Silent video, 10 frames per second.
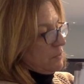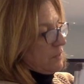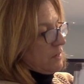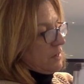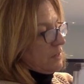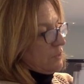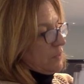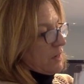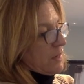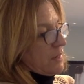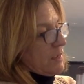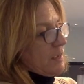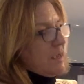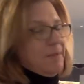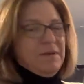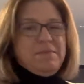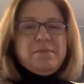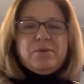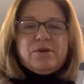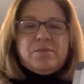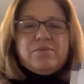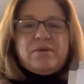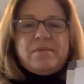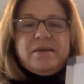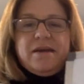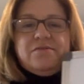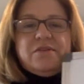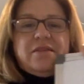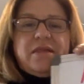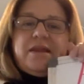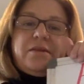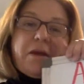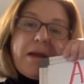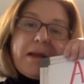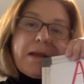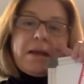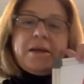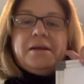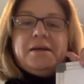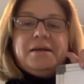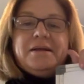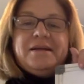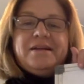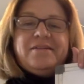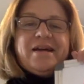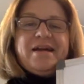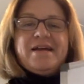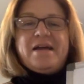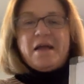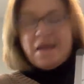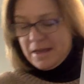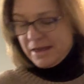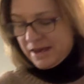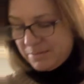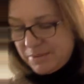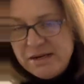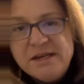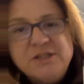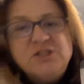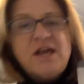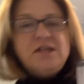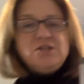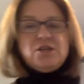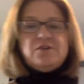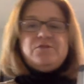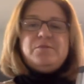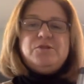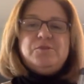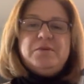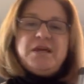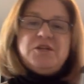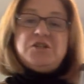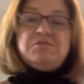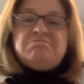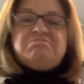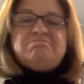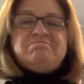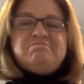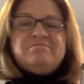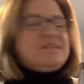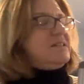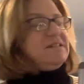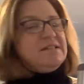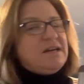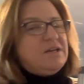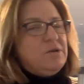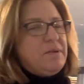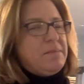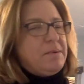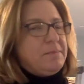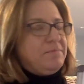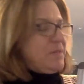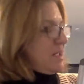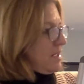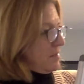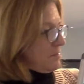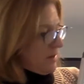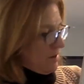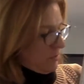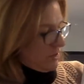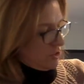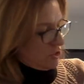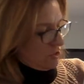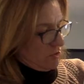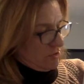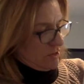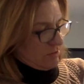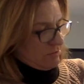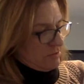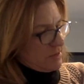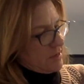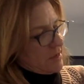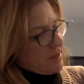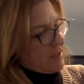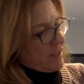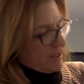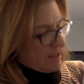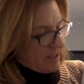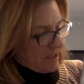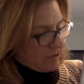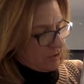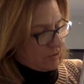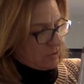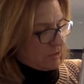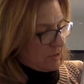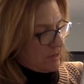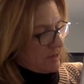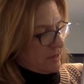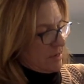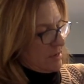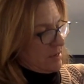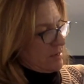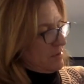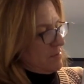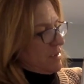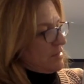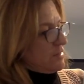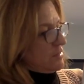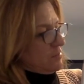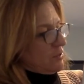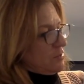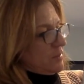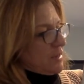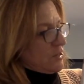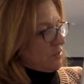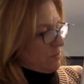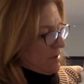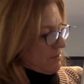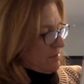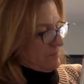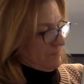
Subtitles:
20, and 20. How many people could probably have done that in their head? Okay. Anybody need a challenge here for multiplication? This is not on your paper. But I want to show you how you could make this a multiplication problem.